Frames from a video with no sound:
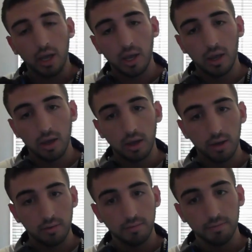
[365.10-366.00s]

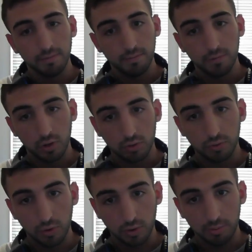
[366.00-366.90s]
uh, vertical
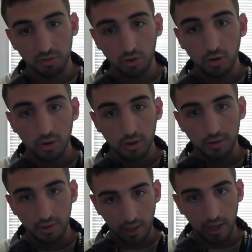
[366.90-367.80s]
foregrips
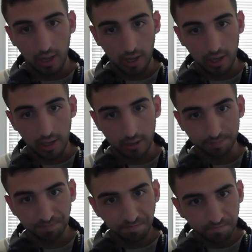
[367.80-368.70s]
on a
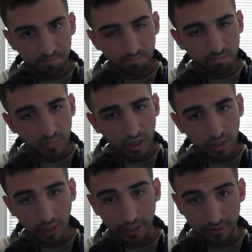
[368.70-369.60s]
gun
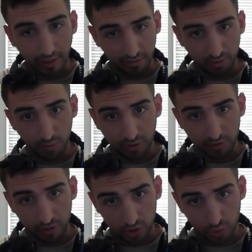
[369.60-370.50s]
like this with
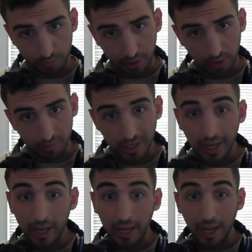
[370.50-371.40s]
such a short barrel
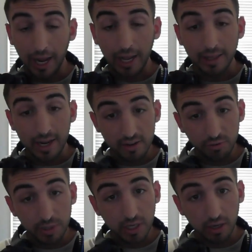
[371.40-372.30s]
and that is
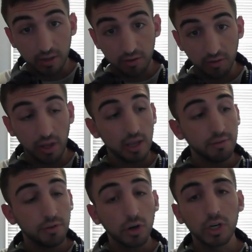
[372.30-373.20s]
because
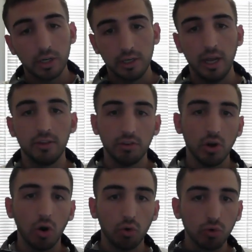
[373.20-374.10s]
if your gun has an
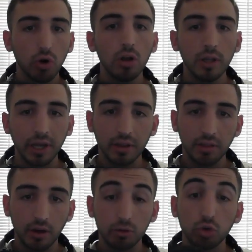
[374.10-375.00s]
overall
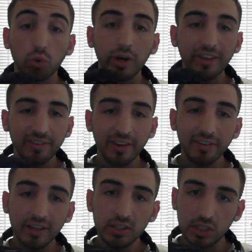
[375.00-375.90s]
length of 26
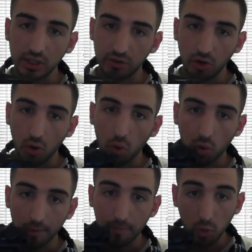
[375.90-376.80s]
inches
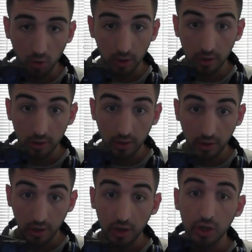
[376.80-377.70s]
or more,
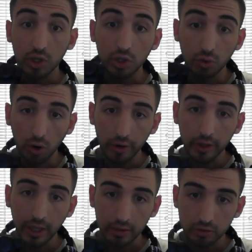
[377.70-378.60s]
you are
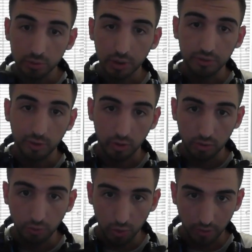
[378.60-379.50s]
allowed to put a
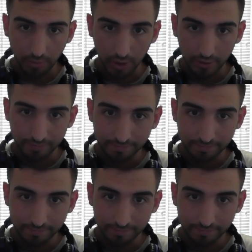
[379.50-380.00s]
vertical foregrip on it.